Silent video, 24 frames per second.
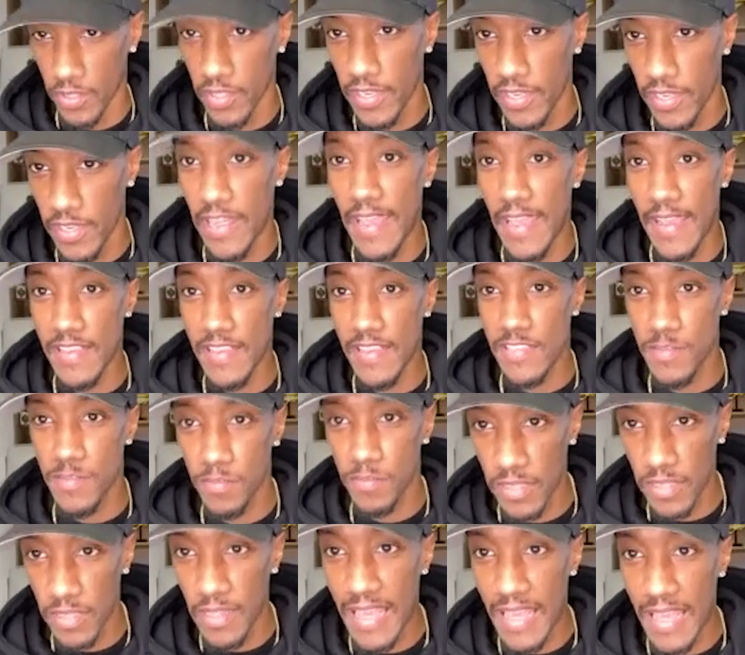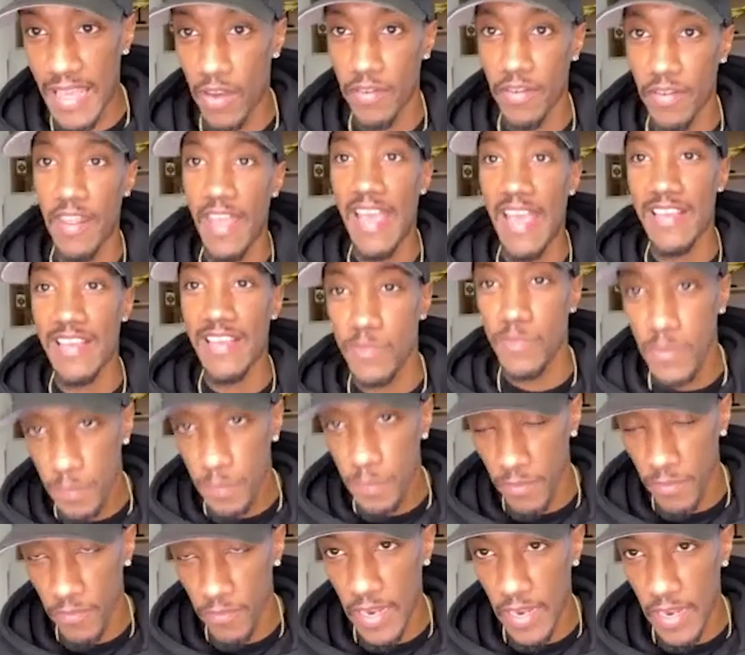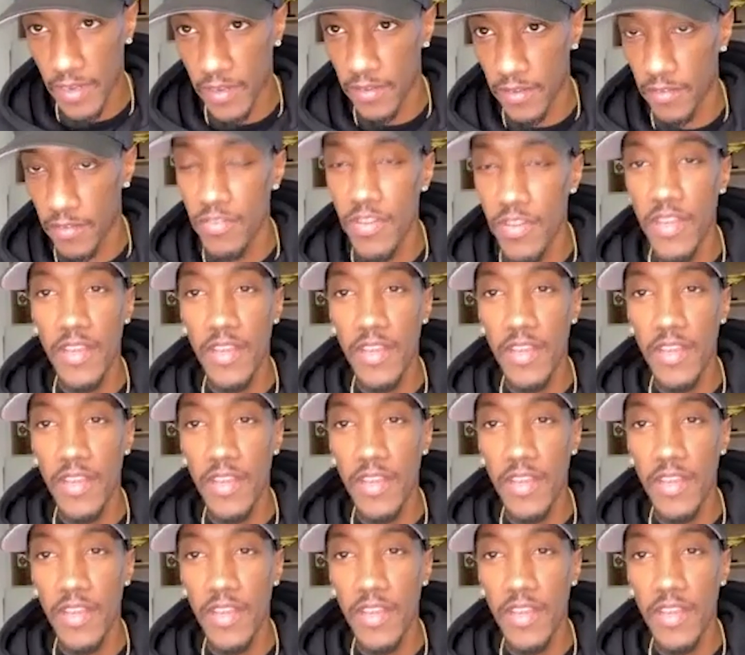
It has to be loud. It has to be provocative.